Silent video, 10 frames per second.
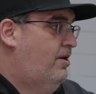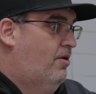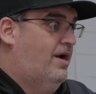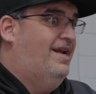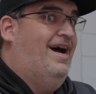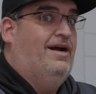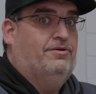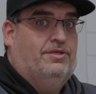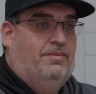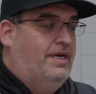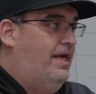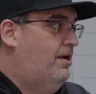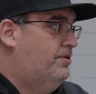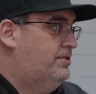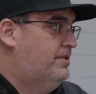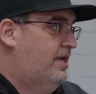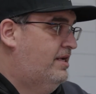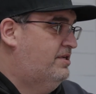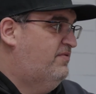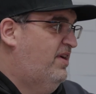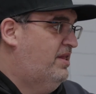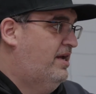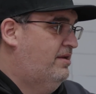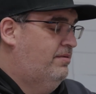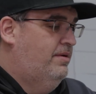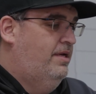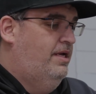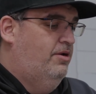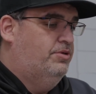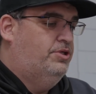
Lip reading: or I got to hire somebody else. And I just felt like it was